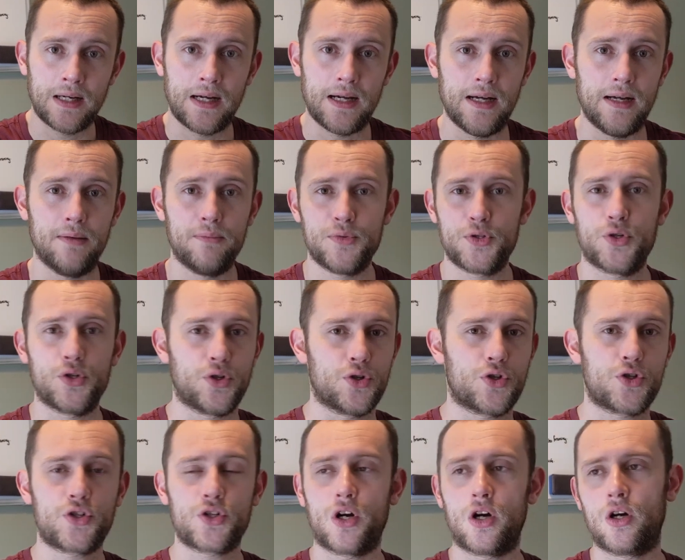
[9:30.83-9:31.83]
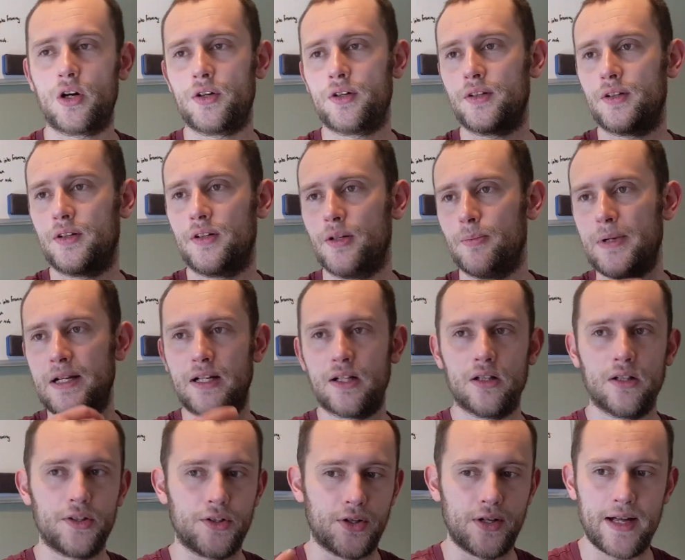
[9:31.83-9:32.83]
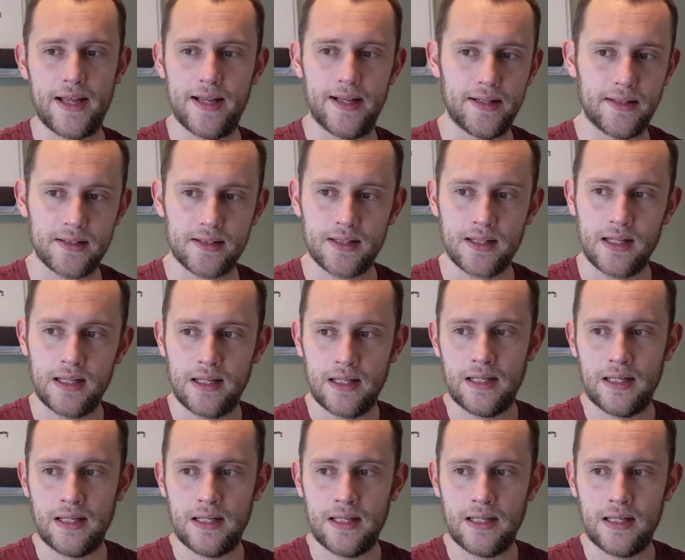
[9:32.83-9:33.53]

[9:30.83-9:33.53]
So your start, your middle, your end.